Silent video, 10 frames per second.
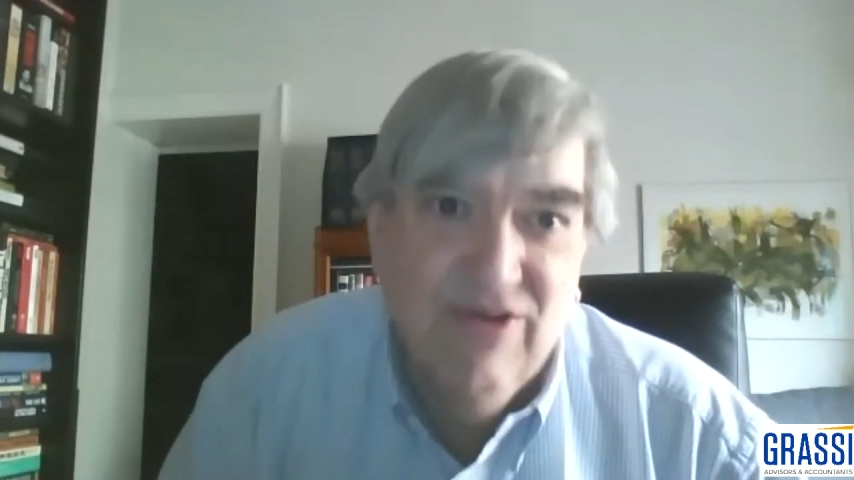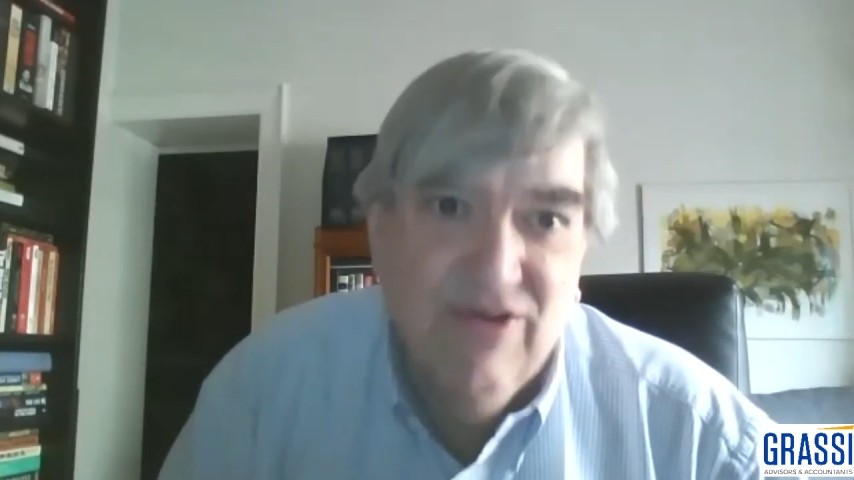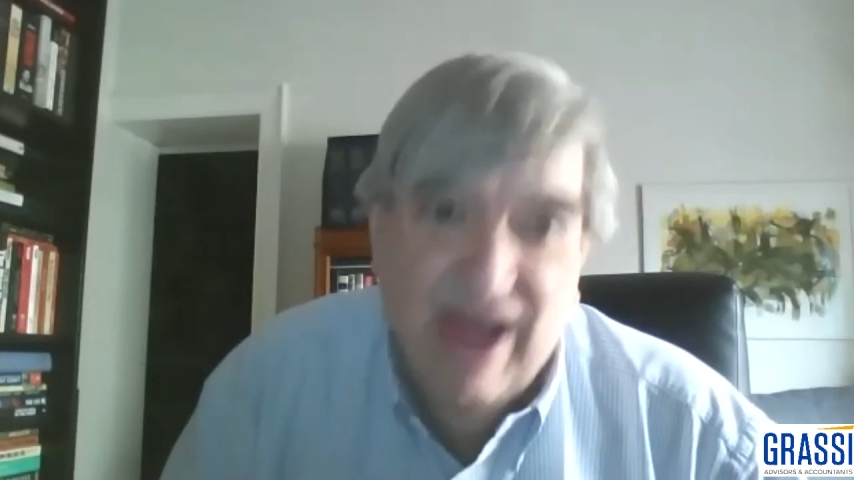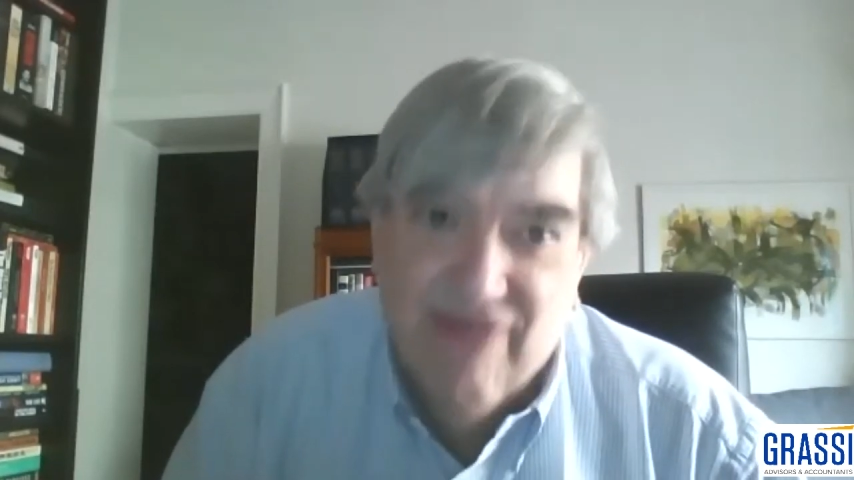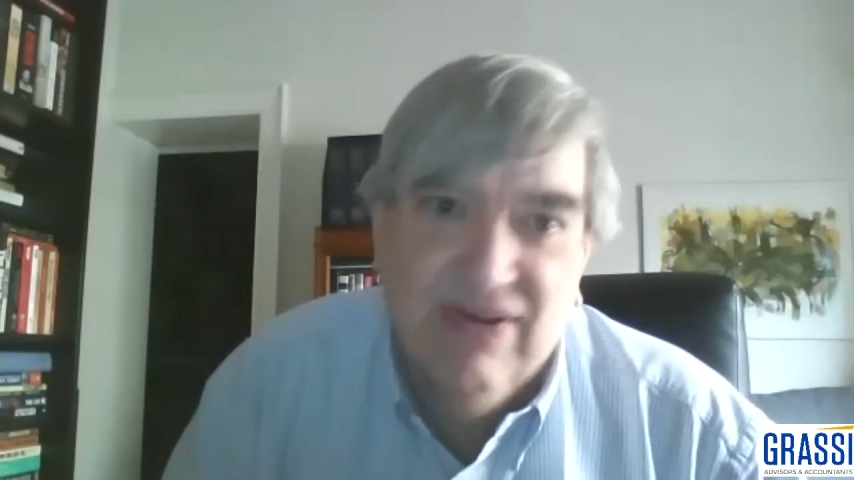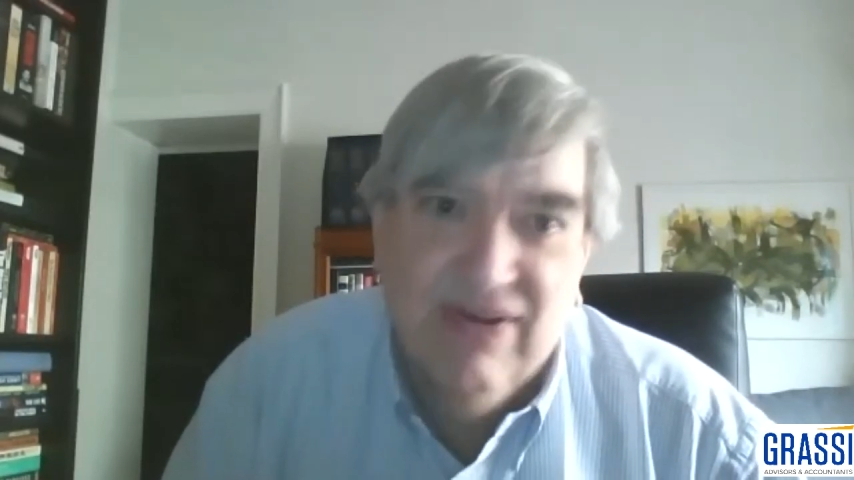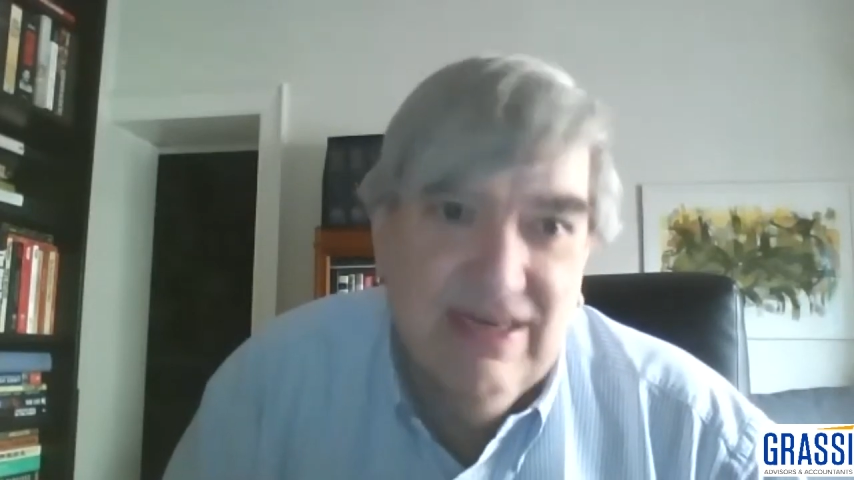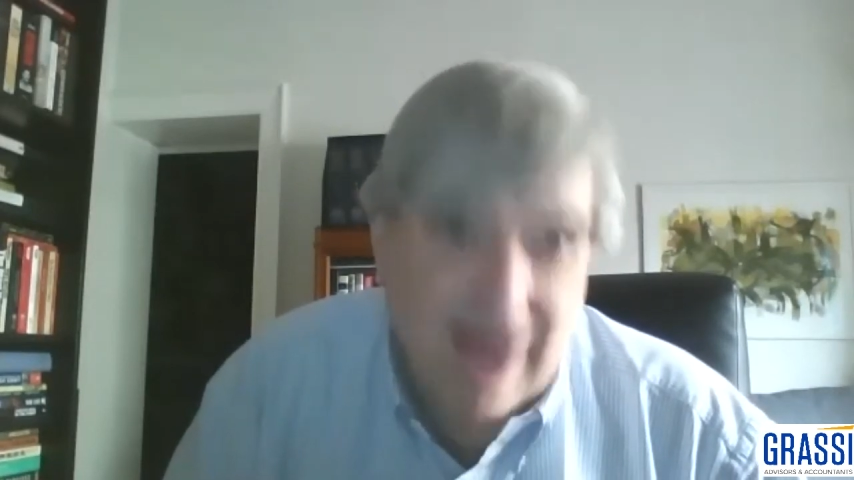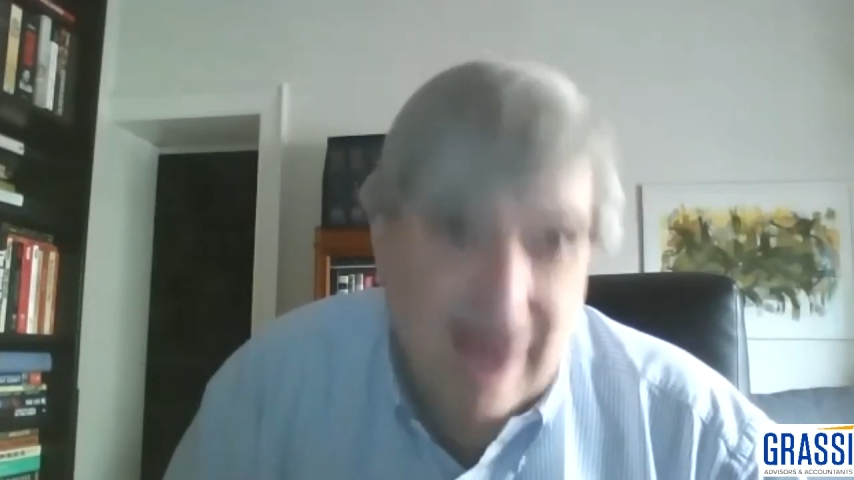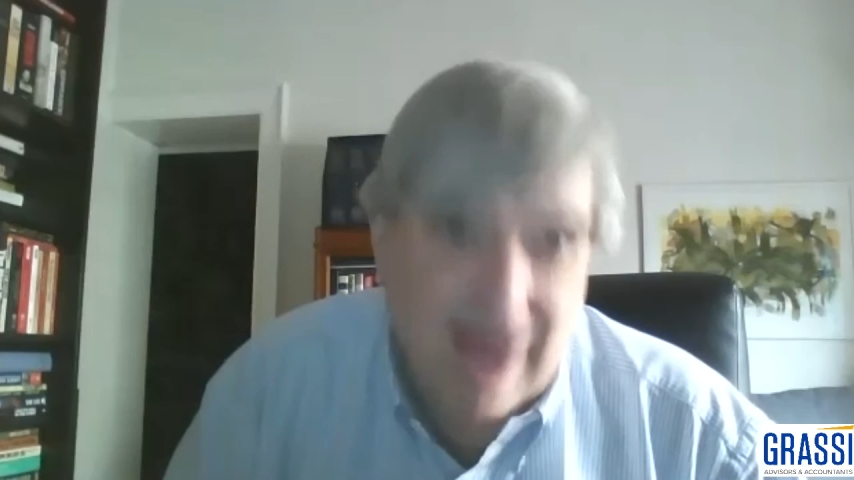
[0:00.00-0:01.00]
For every
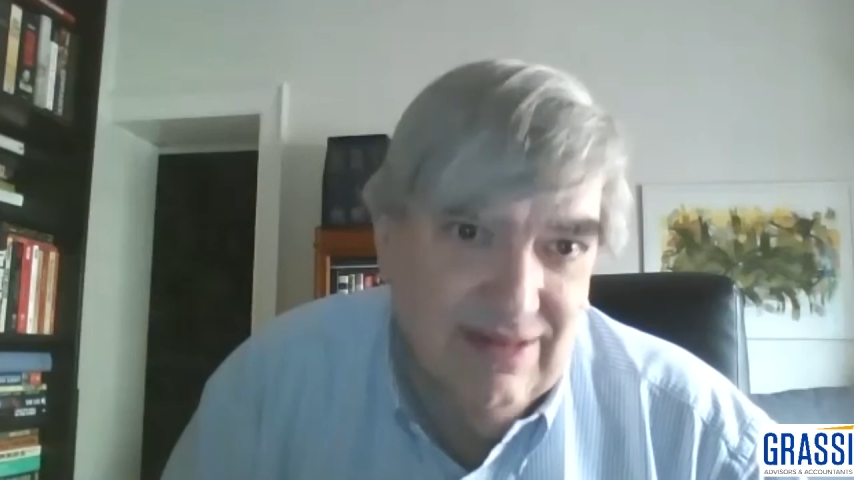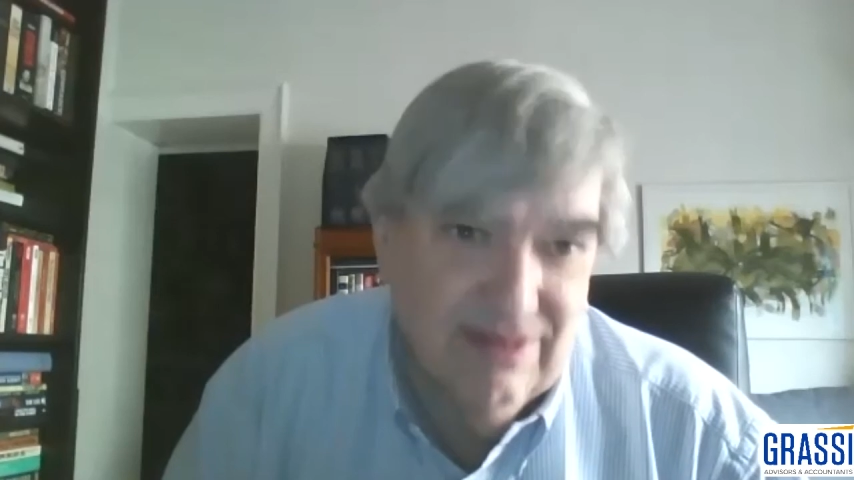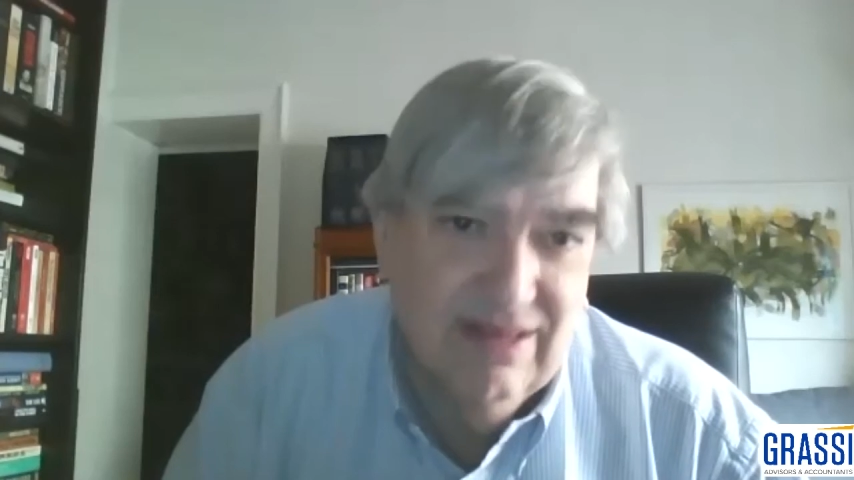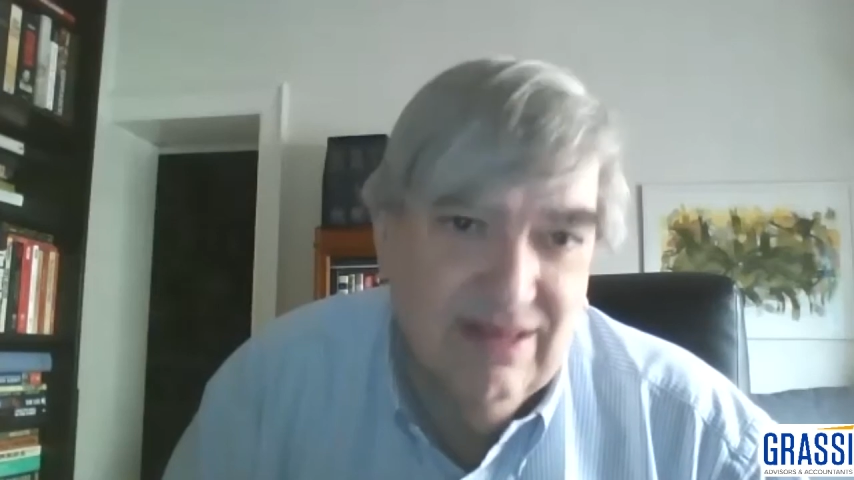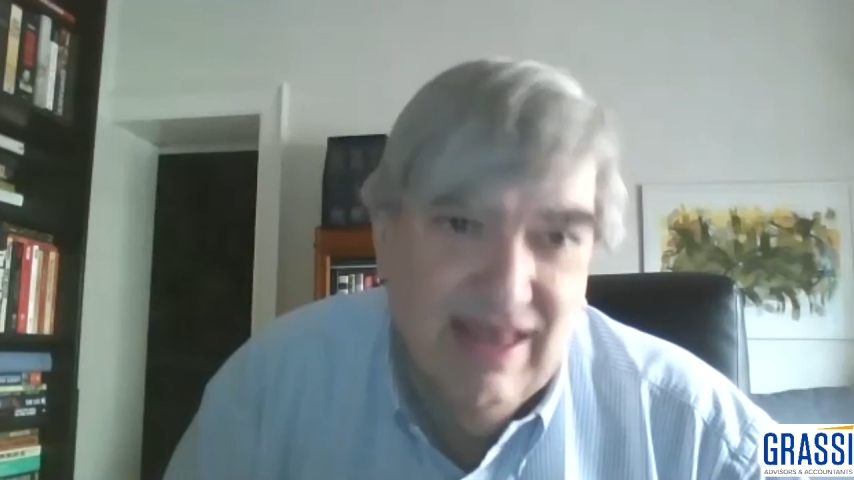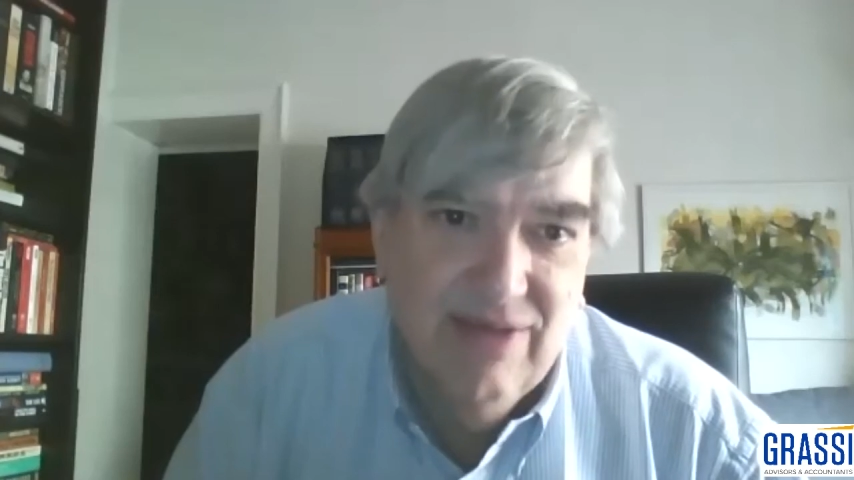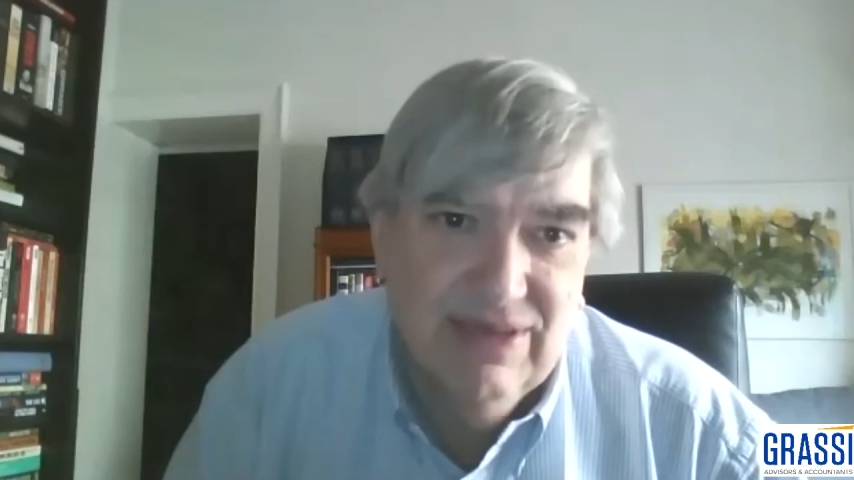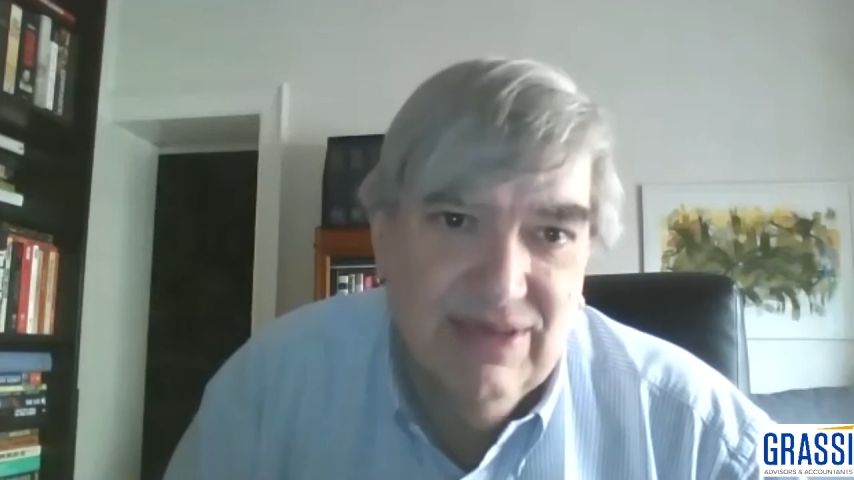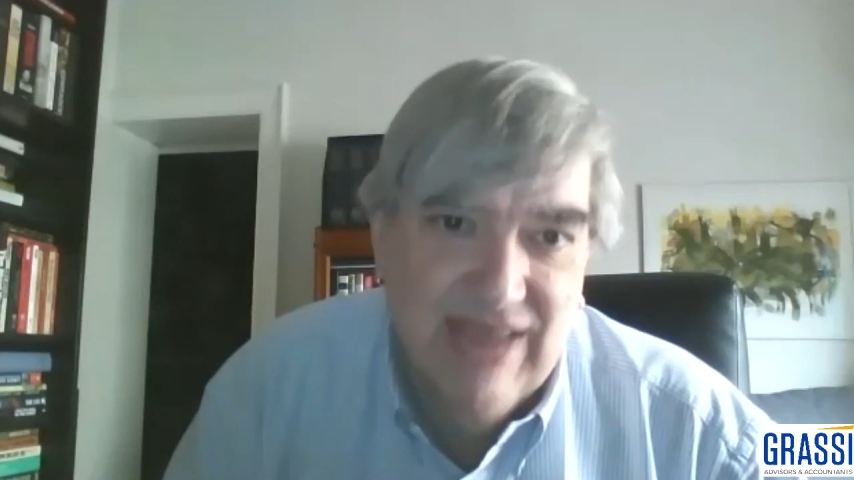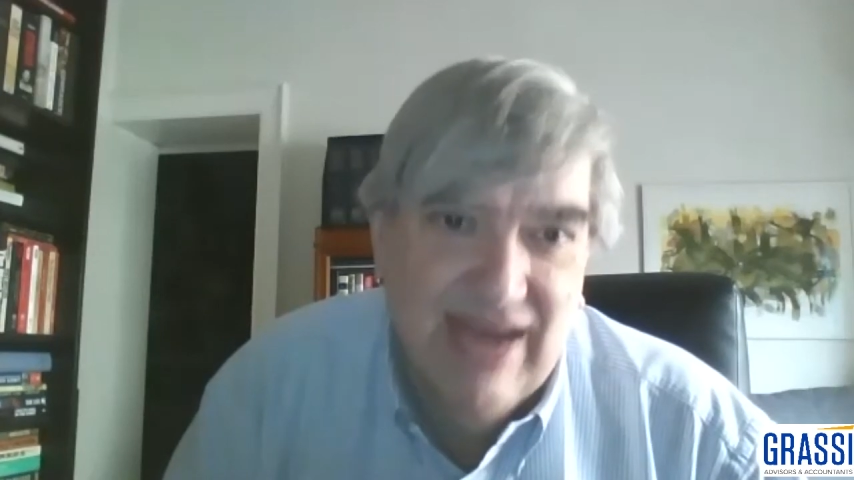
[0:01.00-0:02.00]
dollar that they
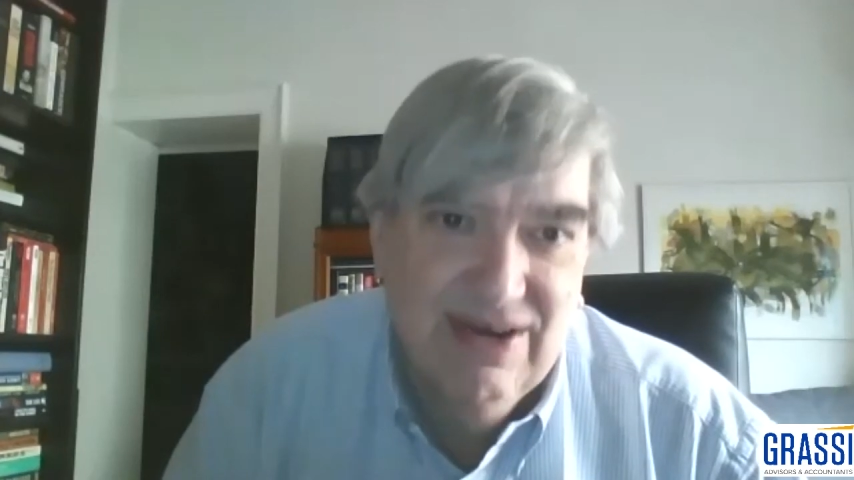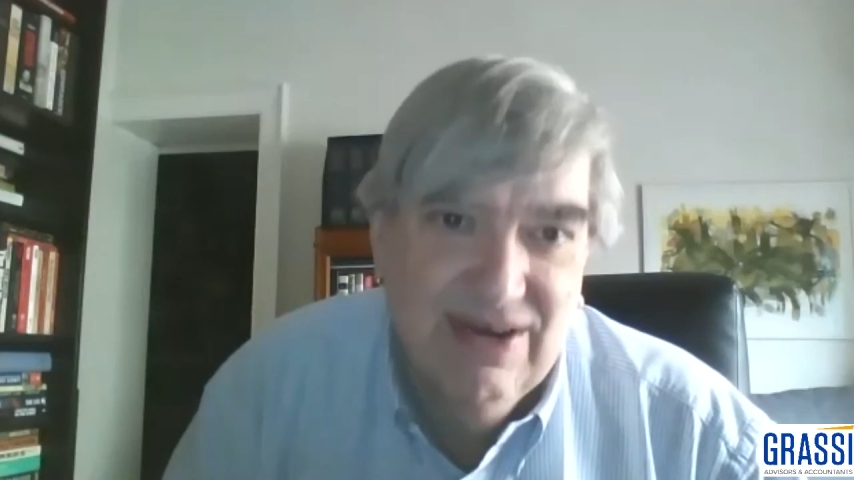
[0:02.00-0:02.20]
retain